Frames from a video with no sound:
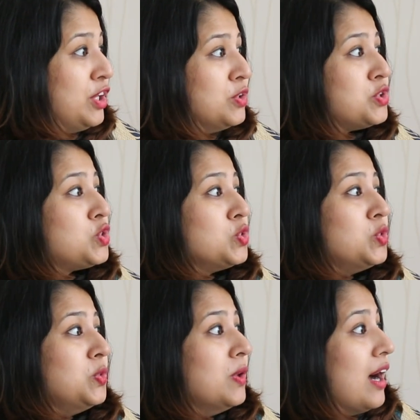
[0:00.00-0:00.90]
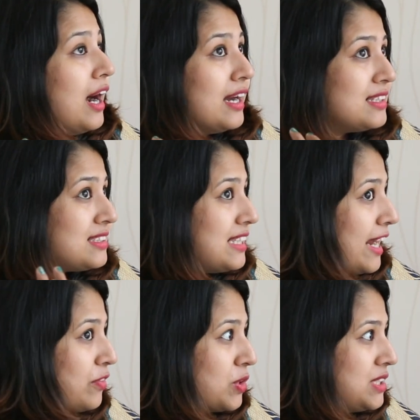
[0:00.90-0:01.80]
we used to
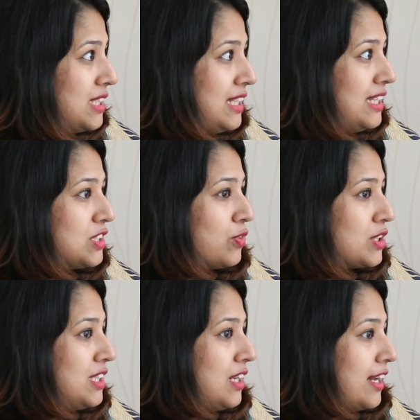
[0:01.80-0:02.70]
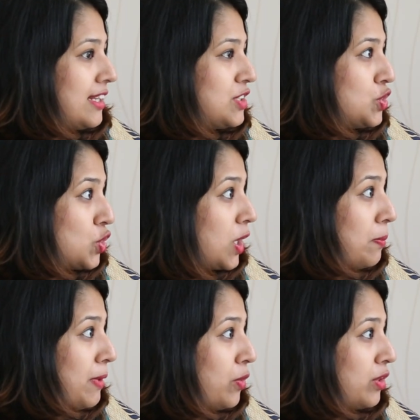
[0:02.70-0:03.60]
understand what he needs, what he likes to talk
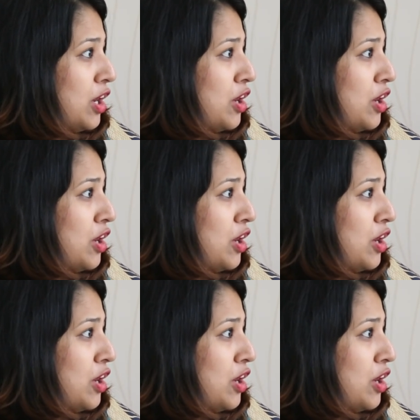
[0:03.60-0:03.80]
about.